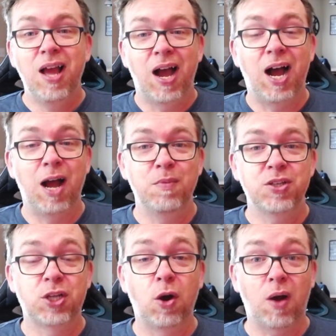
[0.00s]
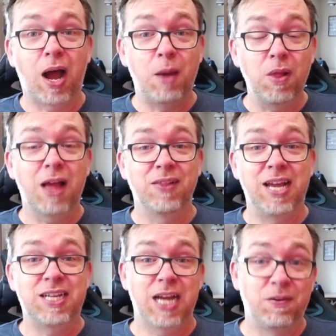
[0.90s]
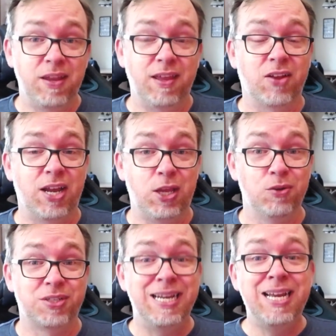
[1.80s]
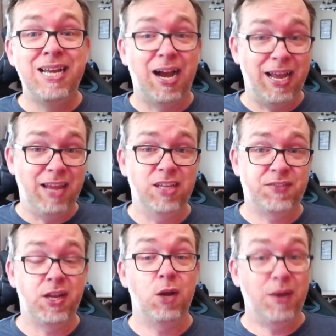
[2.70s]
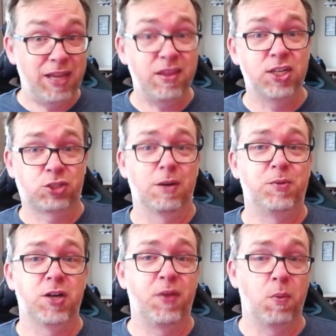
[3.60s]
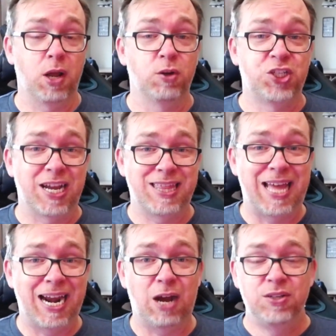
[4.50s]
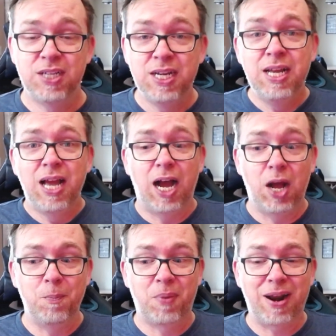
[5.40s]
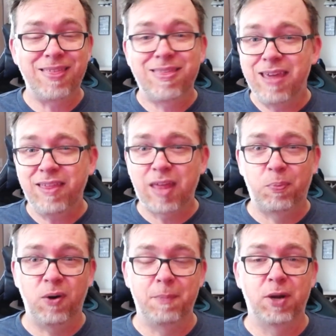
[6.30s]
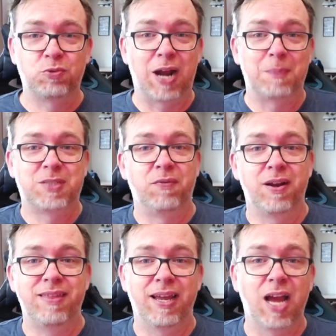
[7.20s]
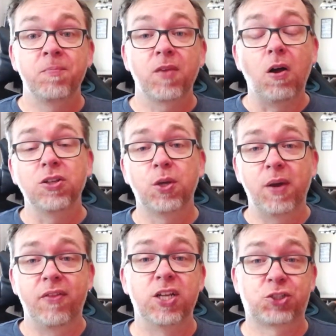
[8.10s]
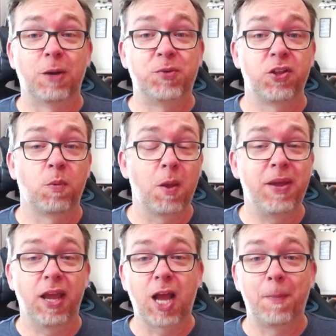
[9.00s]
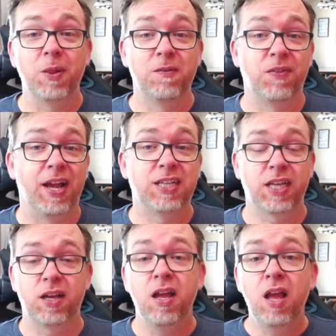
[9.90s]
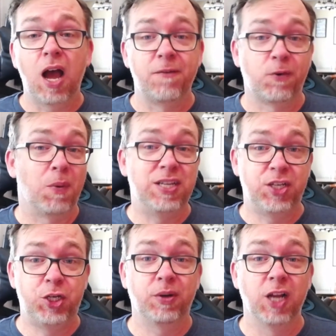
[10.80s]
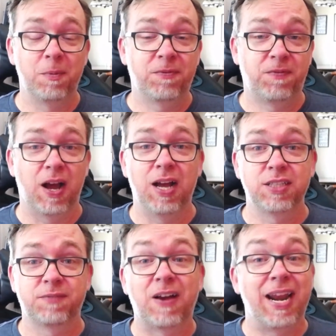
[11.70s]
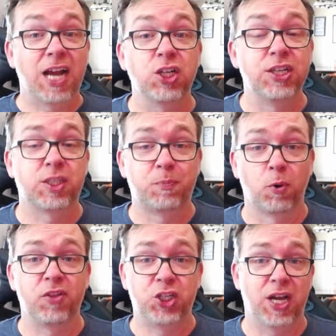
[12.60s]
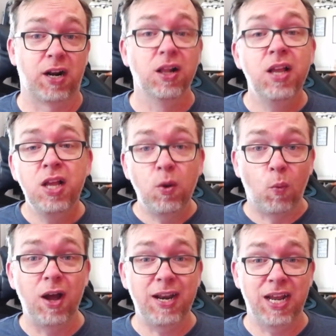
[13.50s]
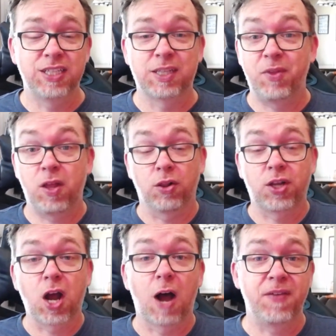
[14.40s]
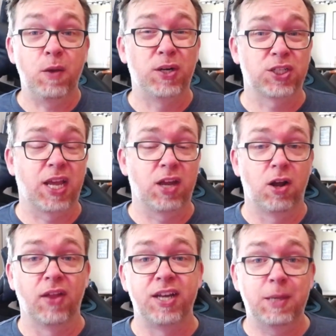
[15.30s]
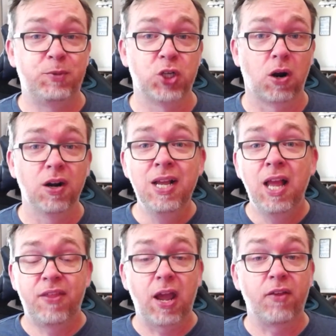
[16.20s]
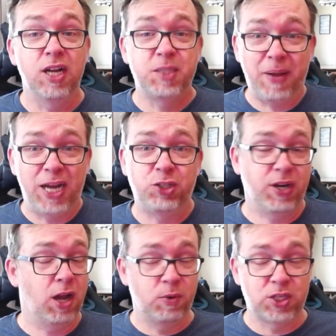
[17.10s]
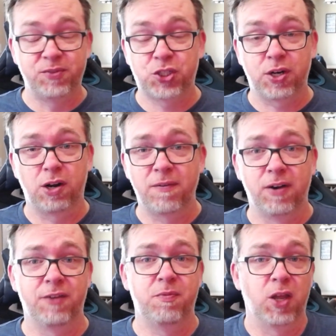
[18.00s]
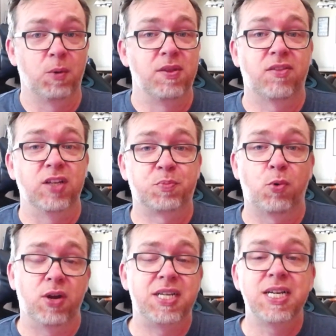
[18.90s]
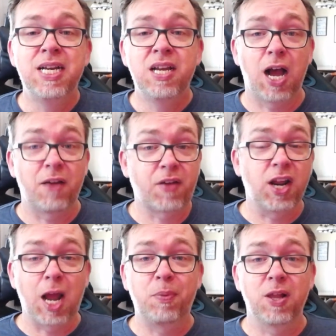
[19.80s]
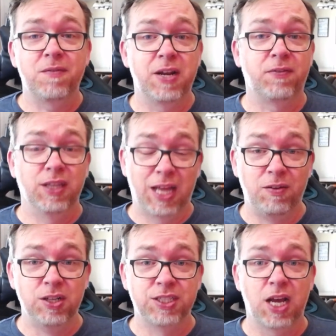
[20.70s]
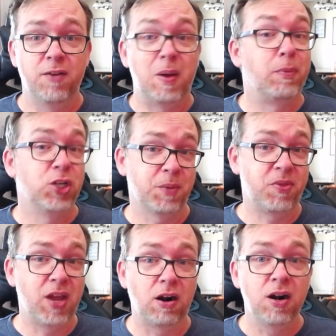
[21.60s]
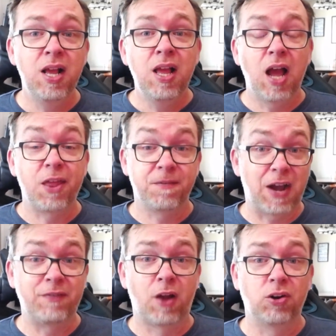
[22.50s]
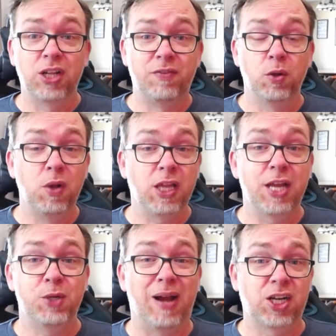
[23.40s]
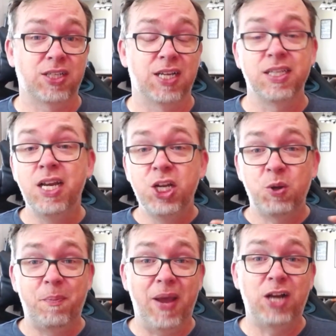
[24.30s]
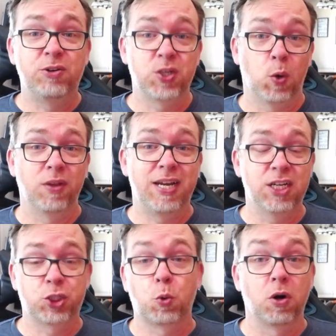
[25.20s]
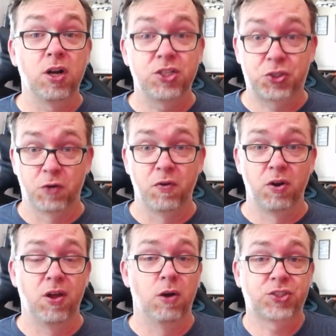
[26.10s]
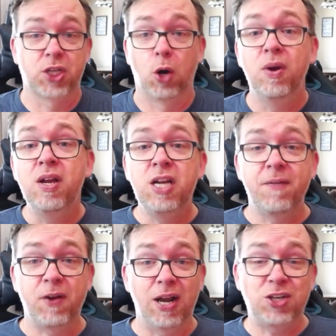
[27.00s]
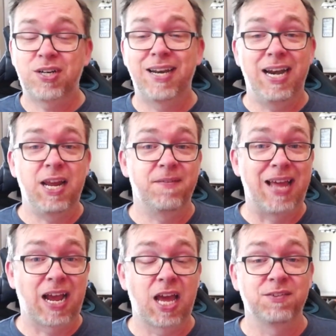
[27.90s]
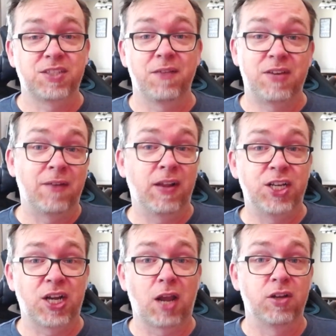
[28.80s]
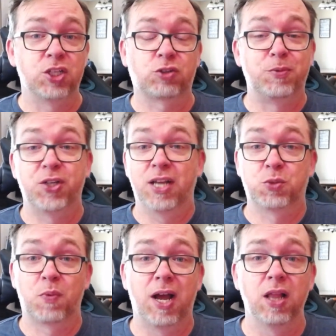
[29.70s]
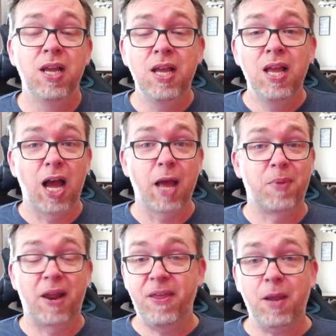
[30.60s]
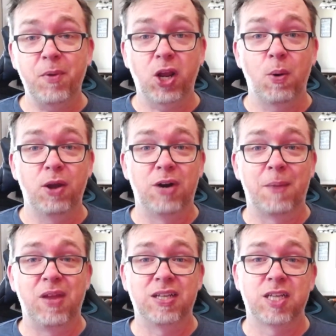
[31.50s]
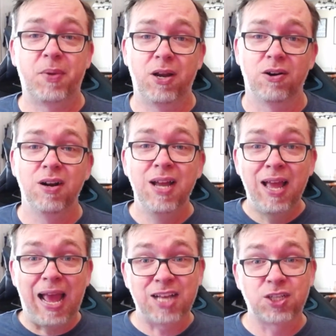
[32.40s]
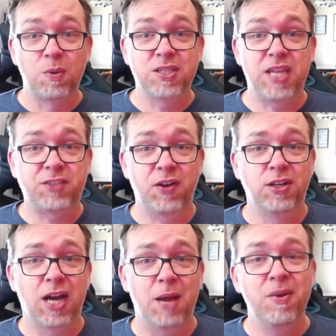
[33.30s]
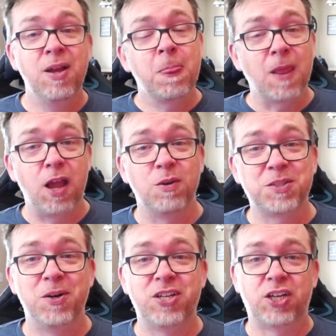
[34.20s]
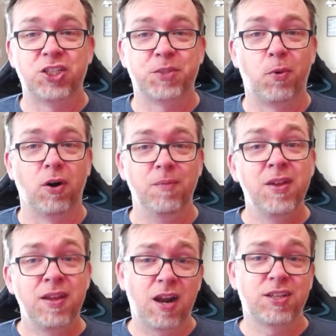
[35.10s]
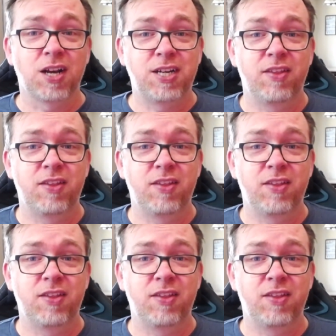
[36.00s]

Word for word: Um, so I will have links to everything that I used uh, in this video in the description if you want to go check that out. Um, but I think think that pretty much wraps everything up. Also, in the description, there will be a couple of links uh, for ways that you can help uh, financially support the channel. One is something called Ko-fi, which is like an online tip jar. The other is Patreon, which I'm sure you're all very familiar with at this point. Uh, I've got a couple of different levels of membership there. Uh, the $5 level will get you access to a patrons-only Discord server, though. So if you're interested in any of that kind of stuff, definitely check out the description as well. Uh, but I think I'm going to go ahead and wrap things up here. As always, thanks for your time. I always appreciate your support, and I'll talk to you in the